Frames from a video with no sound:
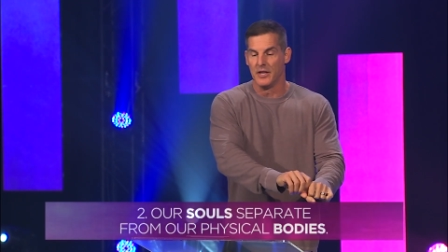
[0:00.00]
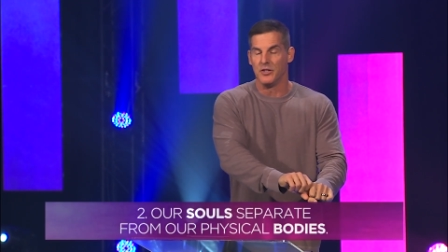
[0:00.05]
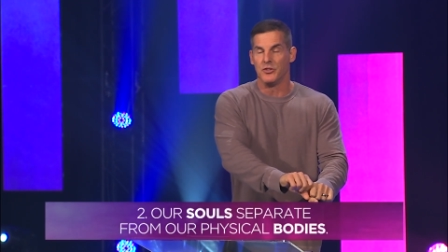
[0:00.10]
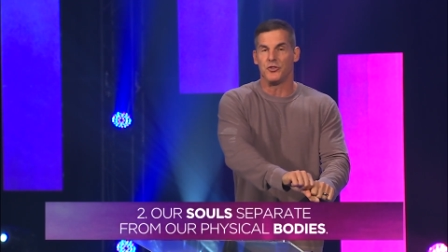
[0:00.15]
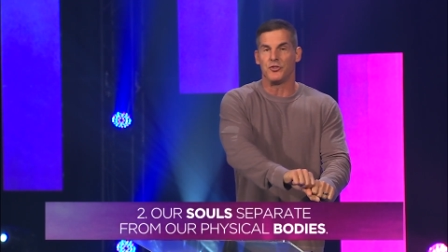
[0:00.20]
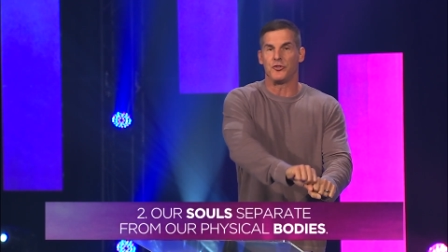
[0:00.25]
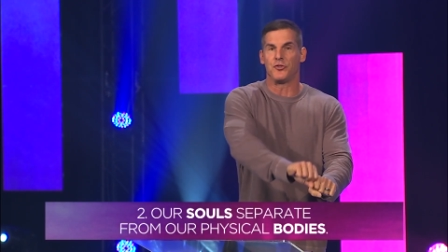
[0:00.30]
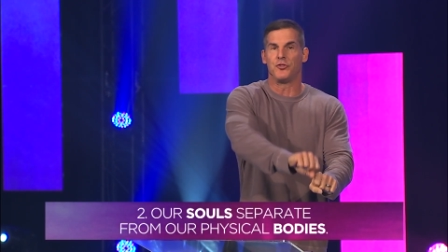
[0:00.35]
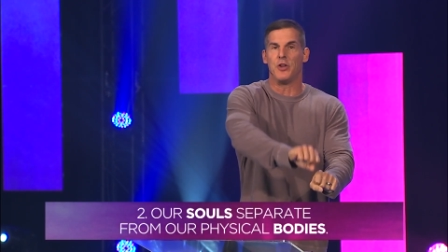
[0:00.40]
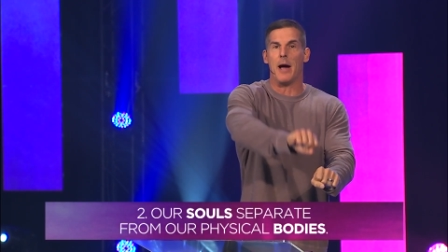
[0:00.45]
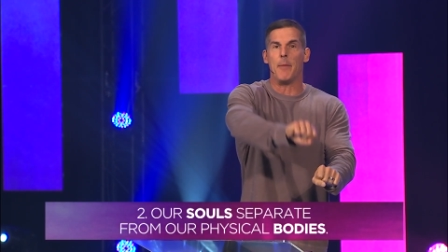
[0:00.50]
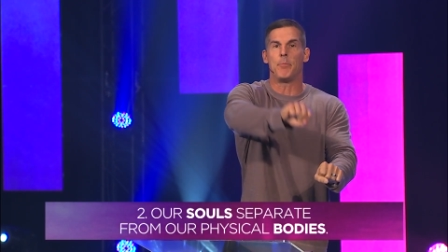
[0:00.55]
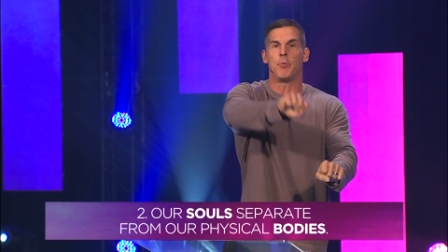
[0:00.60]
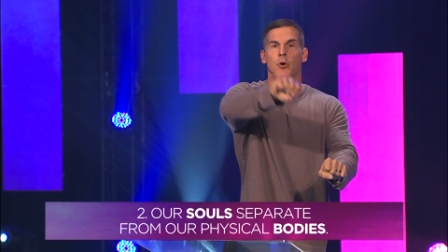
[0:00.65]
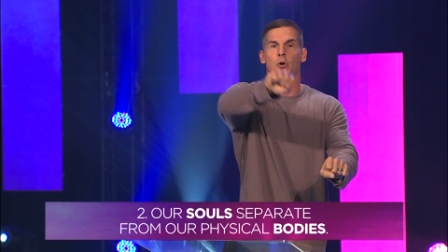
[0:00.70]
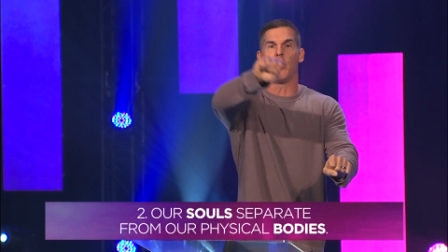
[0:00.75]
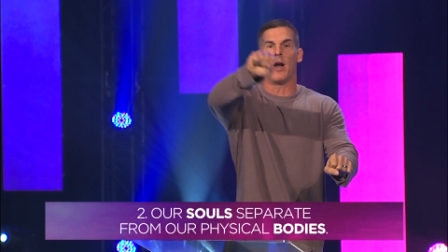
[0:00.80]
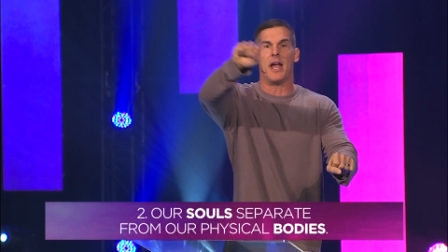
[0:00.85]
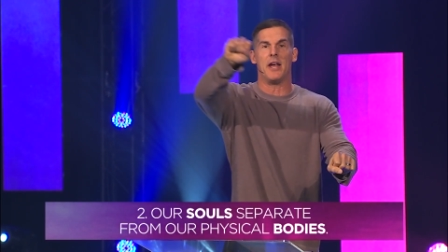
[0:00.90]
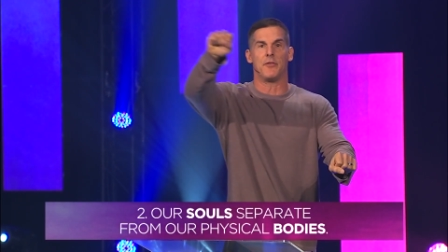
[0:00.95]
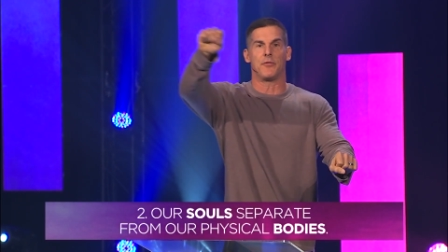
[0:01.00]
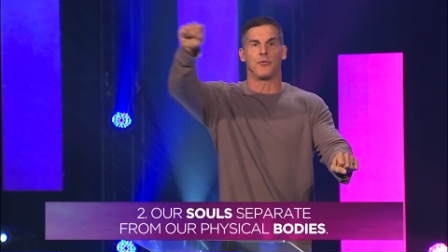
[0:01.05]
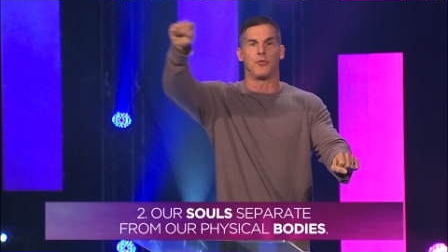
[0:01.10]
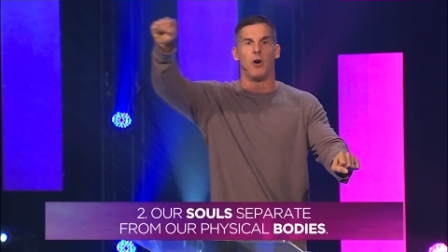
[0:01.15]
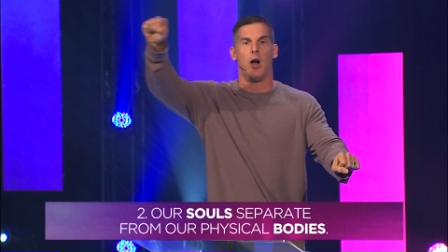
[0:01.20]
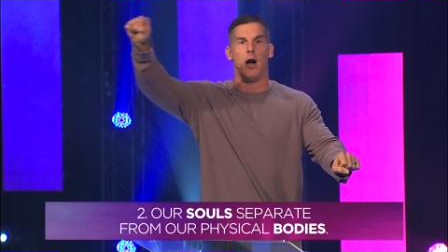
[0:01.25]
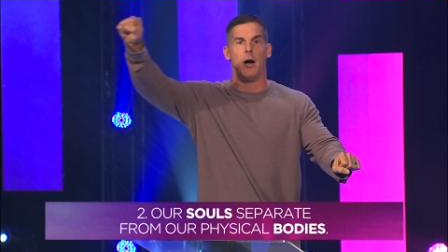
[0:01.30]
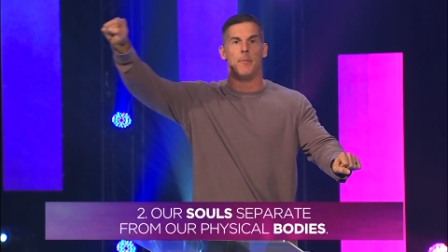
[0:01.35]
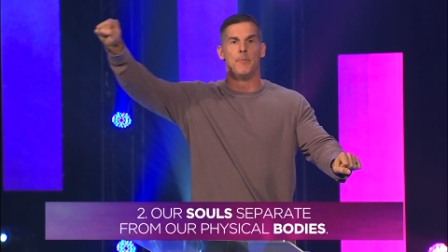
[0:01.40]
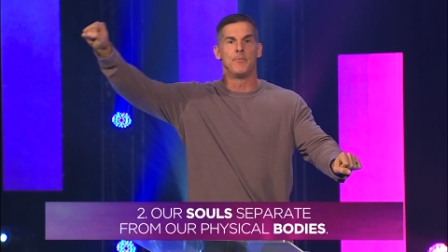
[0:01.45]
separate
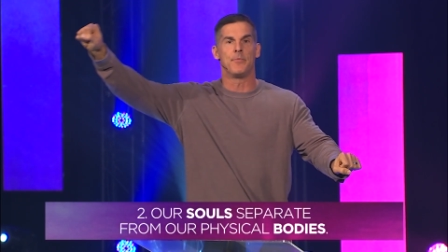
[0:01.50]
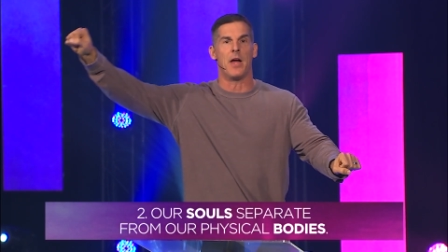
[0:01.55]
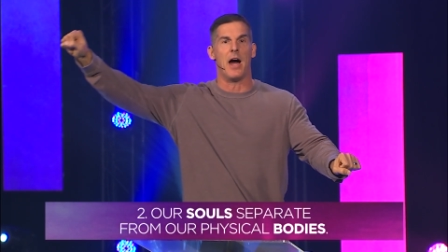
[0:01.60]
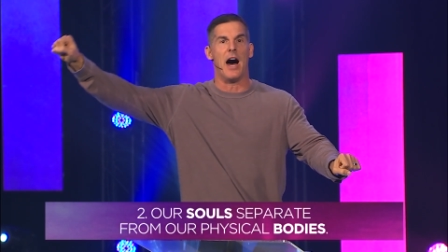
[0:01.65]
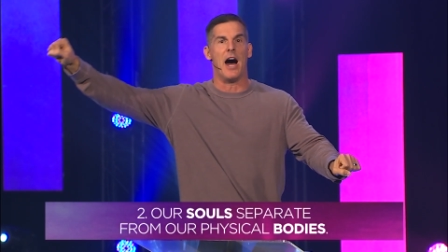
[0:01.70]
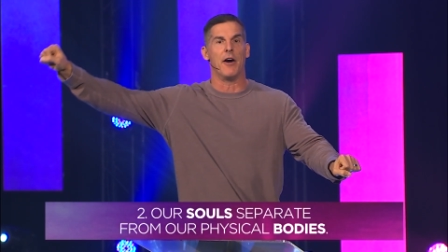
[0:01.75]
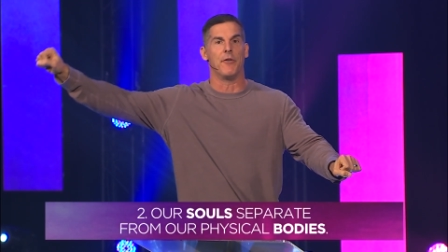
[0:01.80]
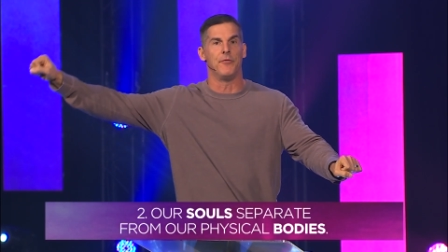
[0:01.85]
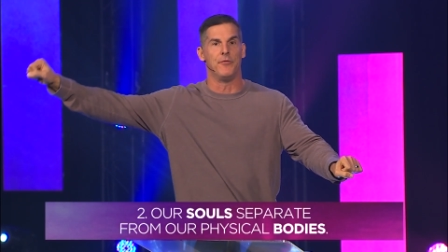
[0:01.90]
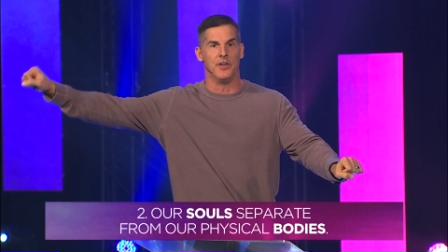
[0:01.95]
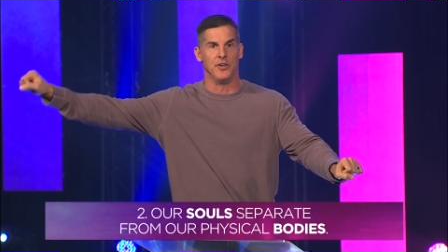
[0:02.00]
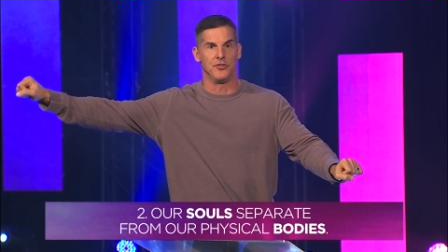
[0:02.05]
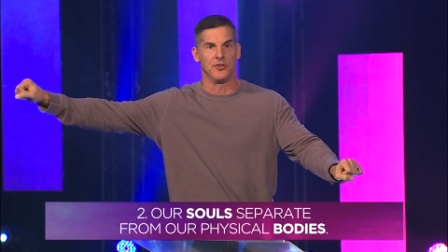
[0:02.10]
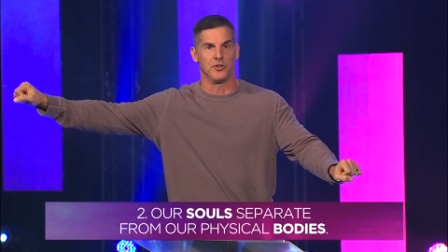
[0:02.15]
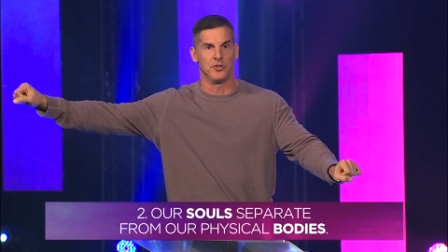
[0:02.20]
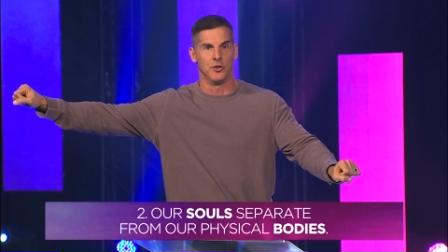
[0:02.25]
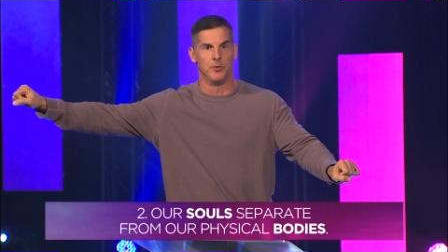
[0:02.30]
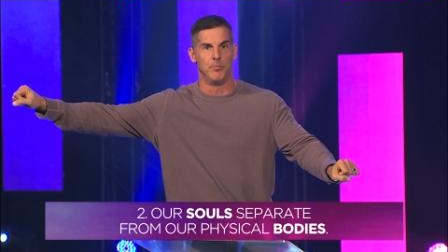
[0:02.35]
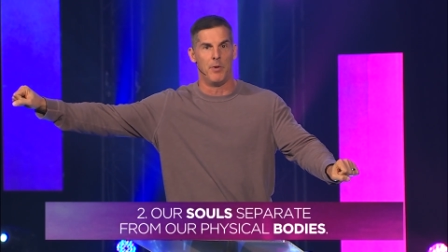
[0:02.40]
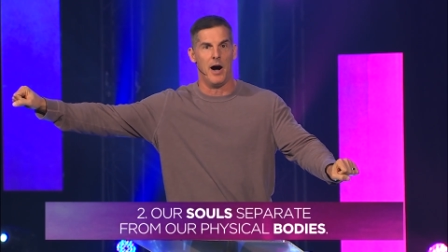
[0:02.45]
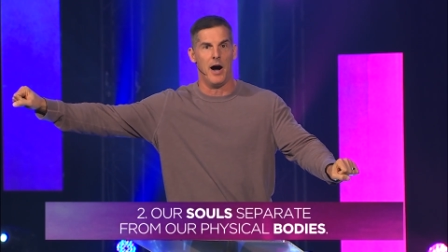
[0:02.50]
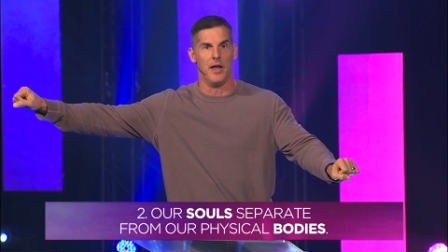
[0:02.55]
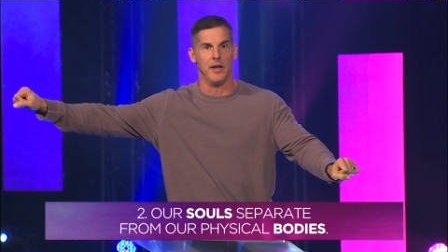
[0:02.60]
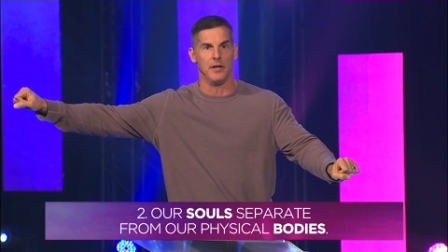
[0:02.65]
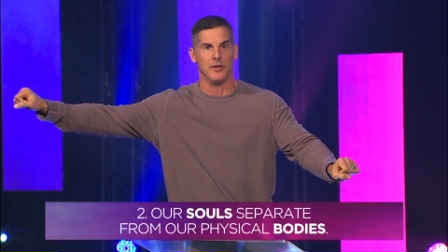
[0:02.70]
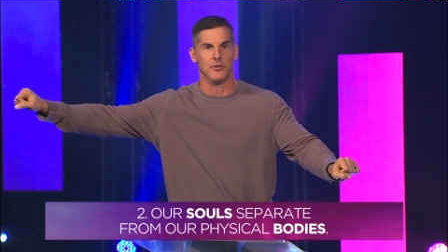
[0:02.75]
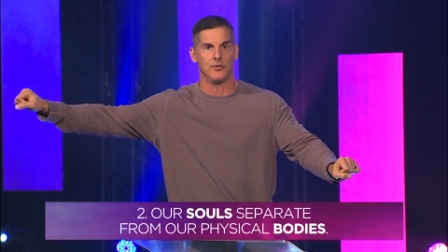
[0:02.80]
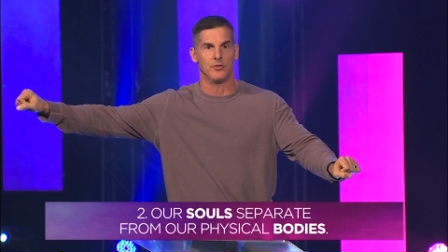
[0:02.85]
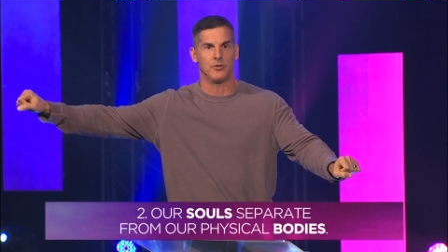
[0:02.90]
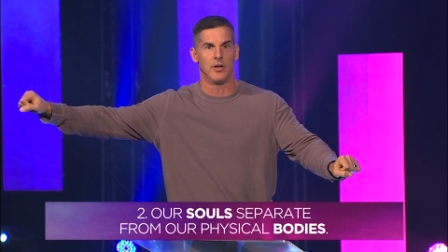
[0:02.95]
from our physical
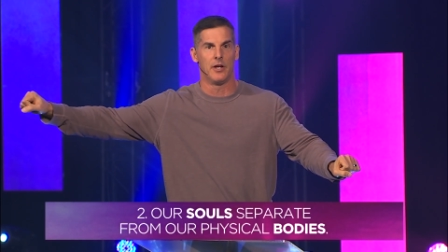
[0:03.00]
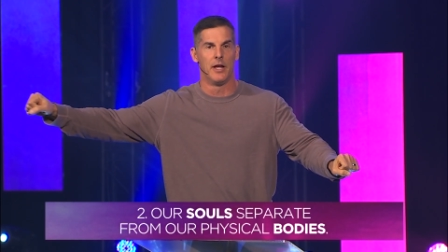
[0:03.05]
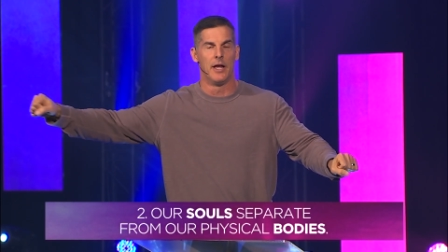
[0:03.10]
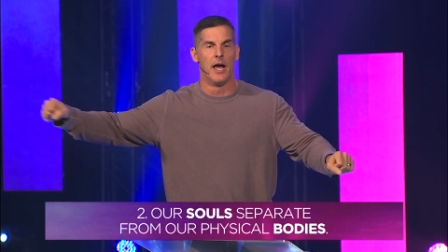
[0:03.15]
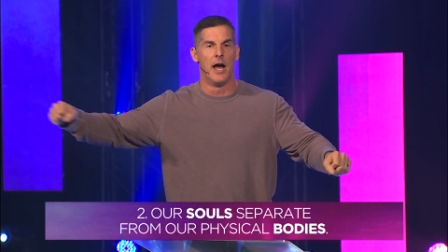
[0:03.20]
bodies.